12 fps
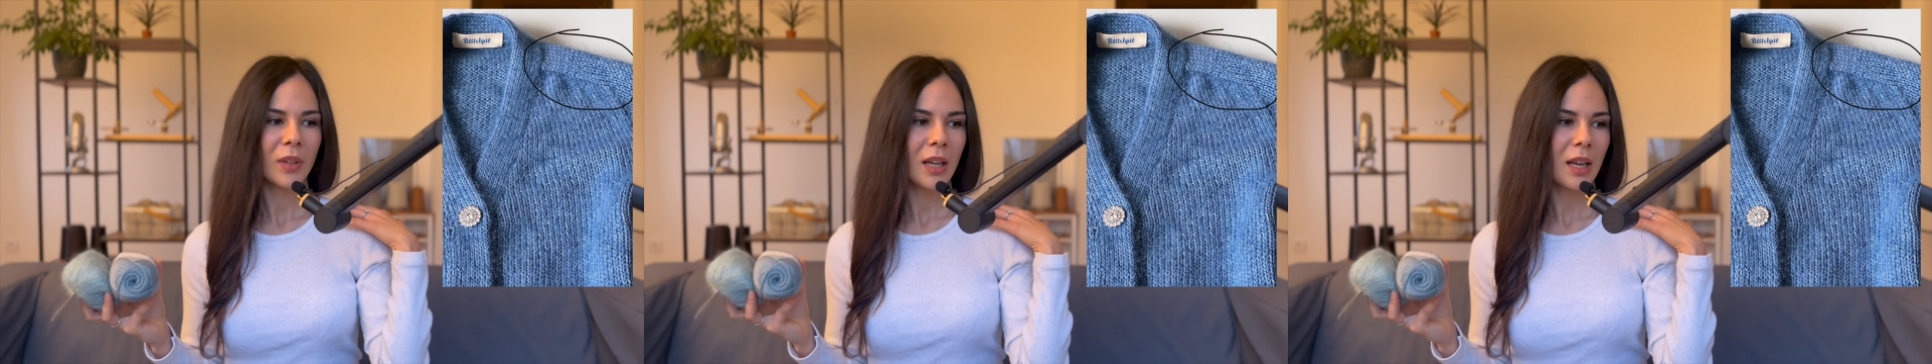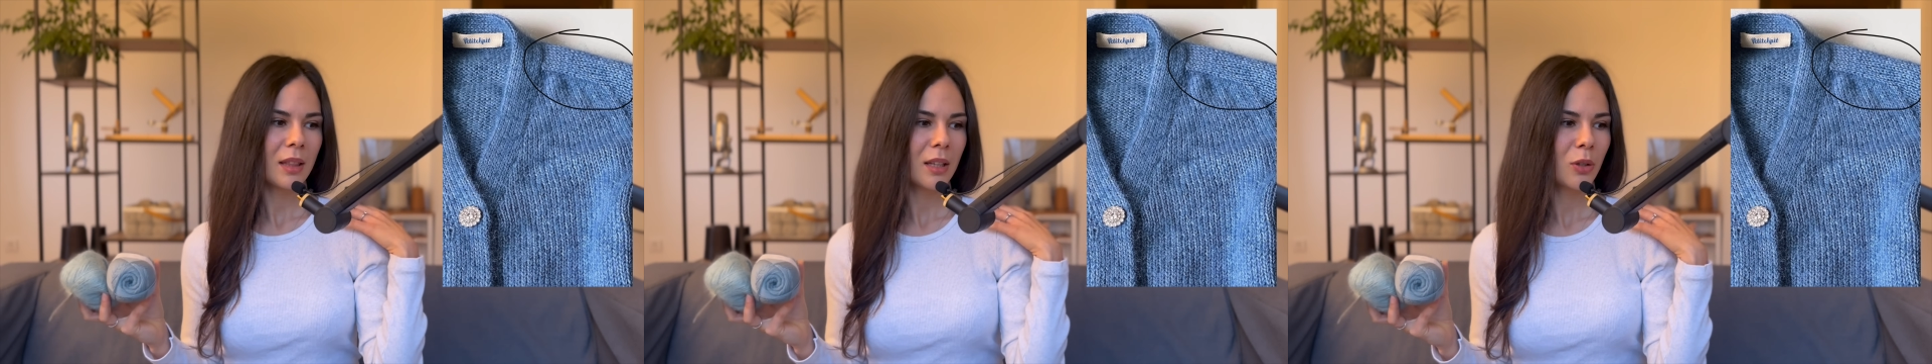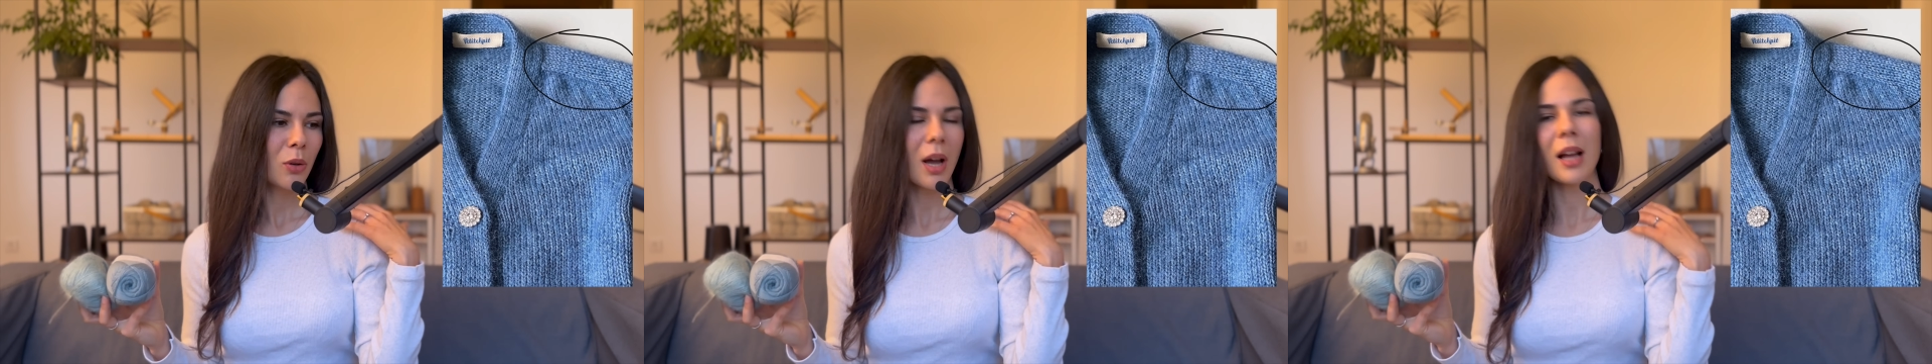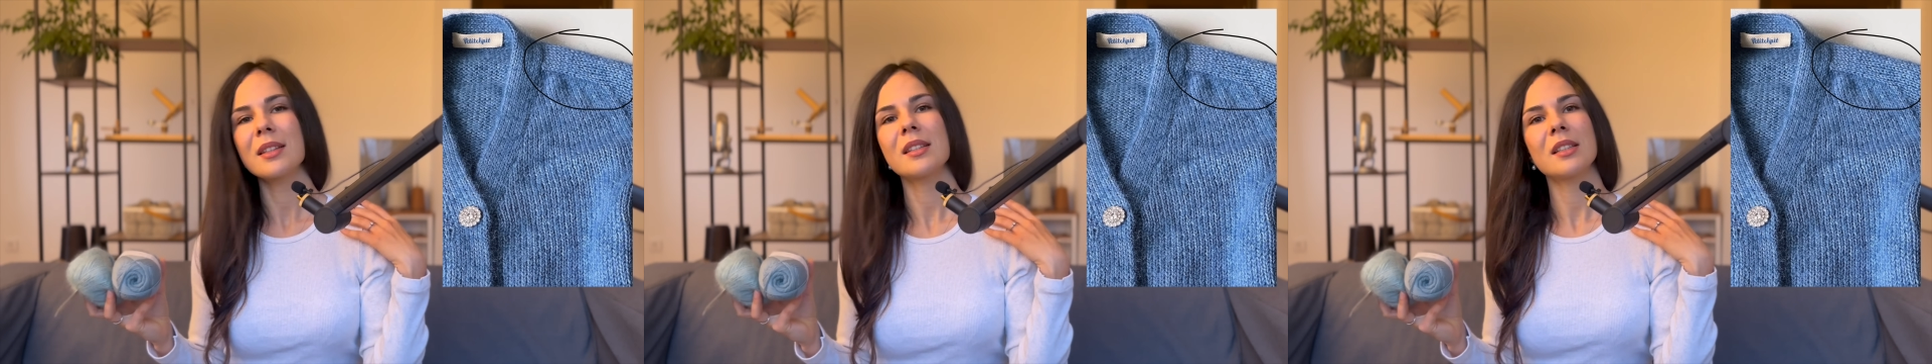and then you
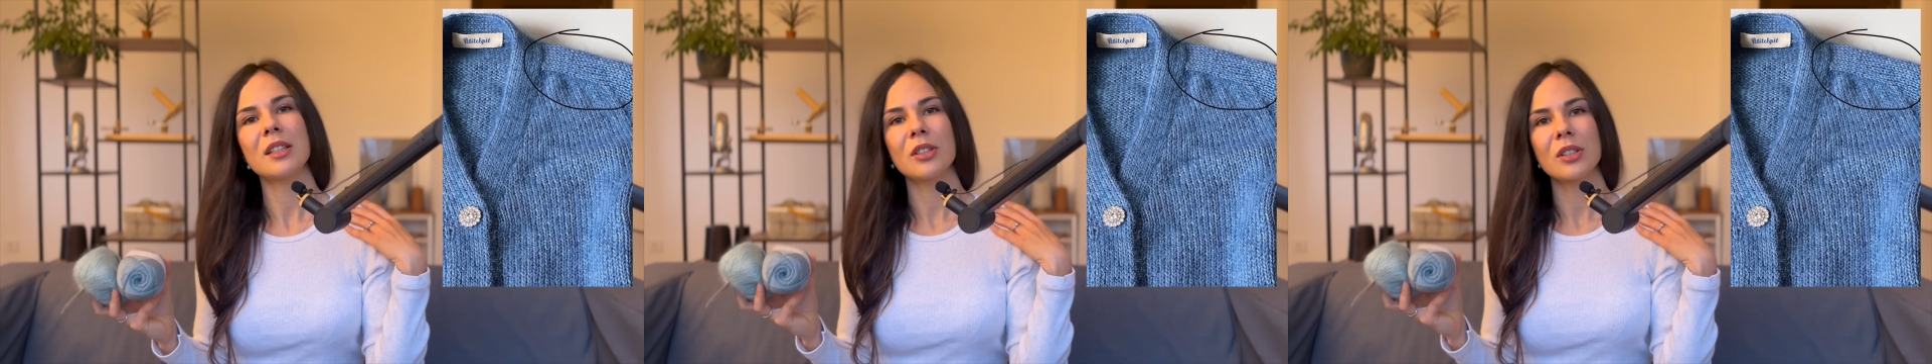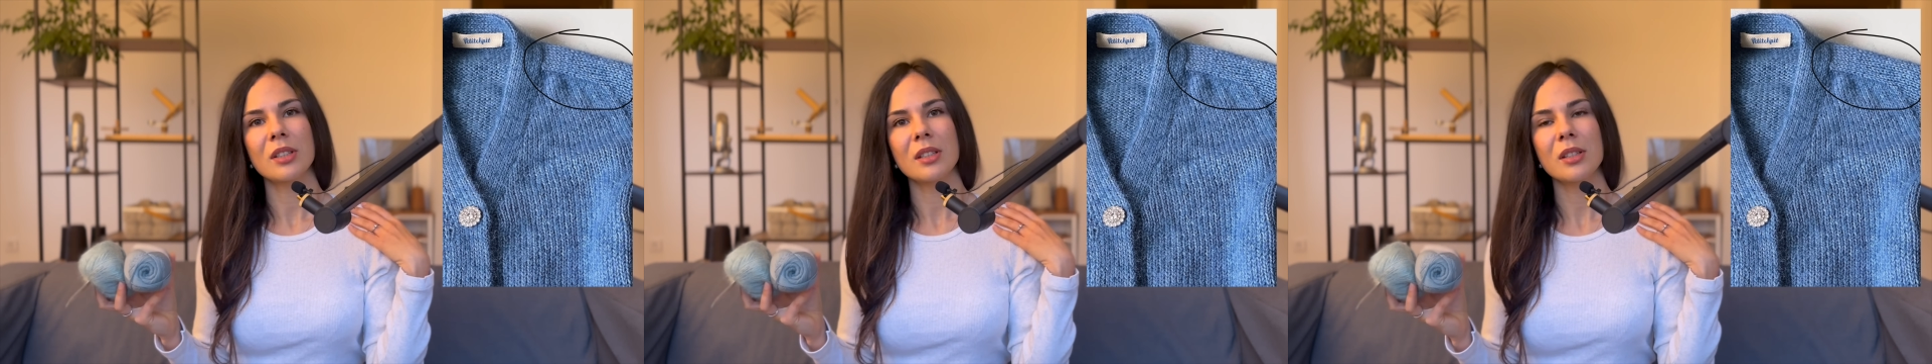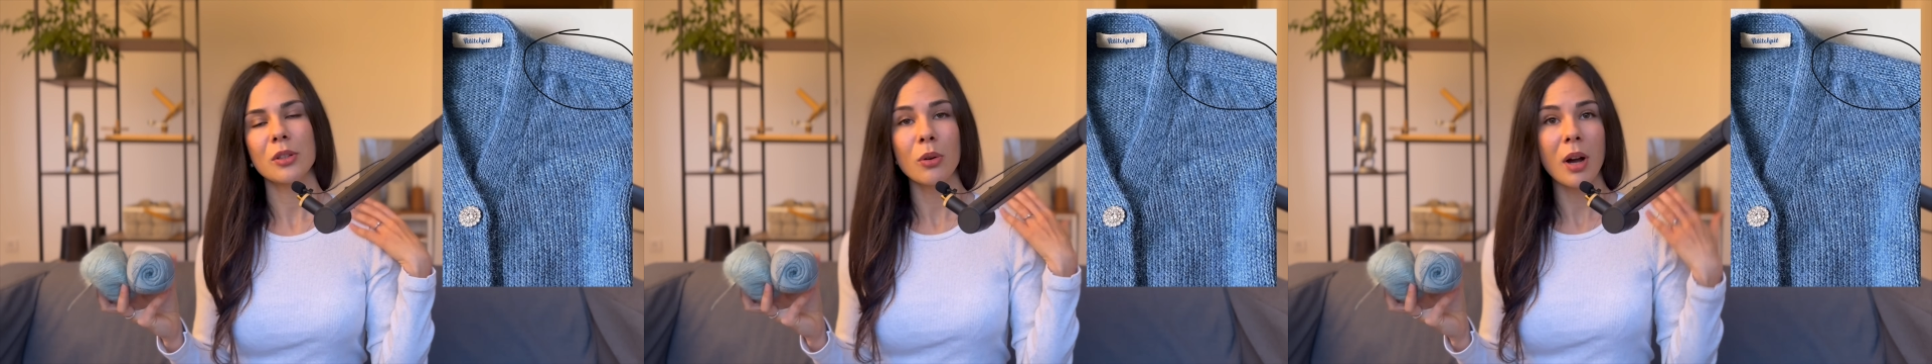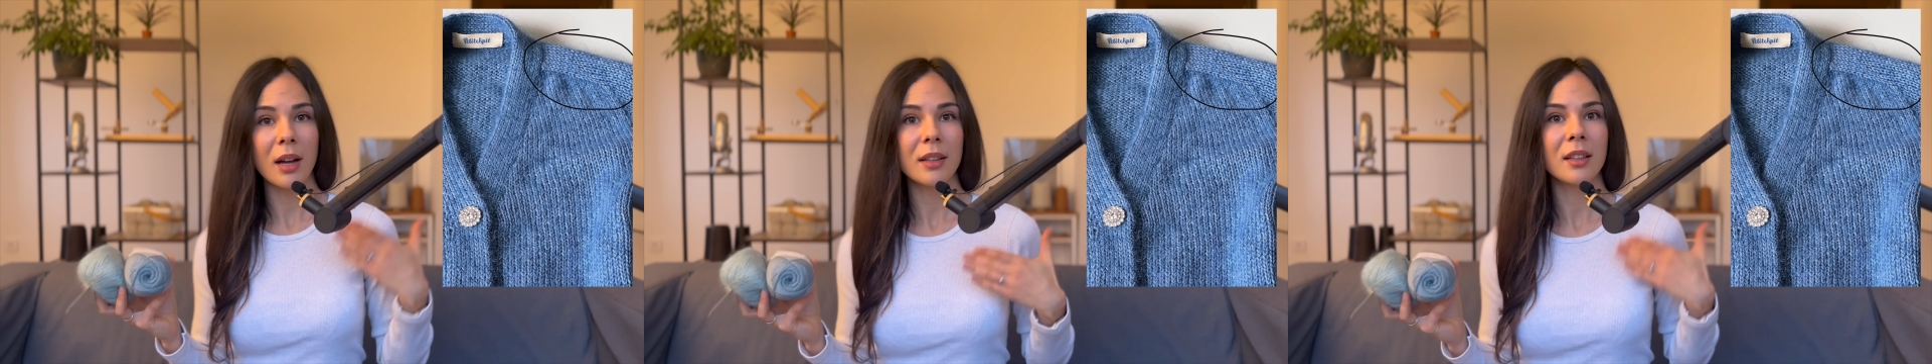add stitches. You
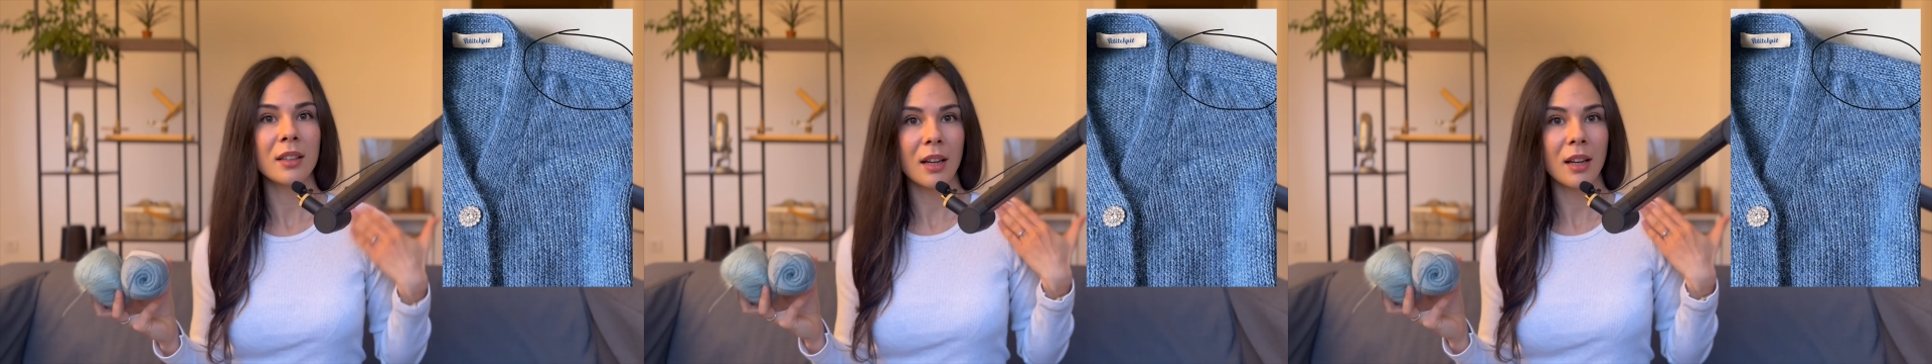add in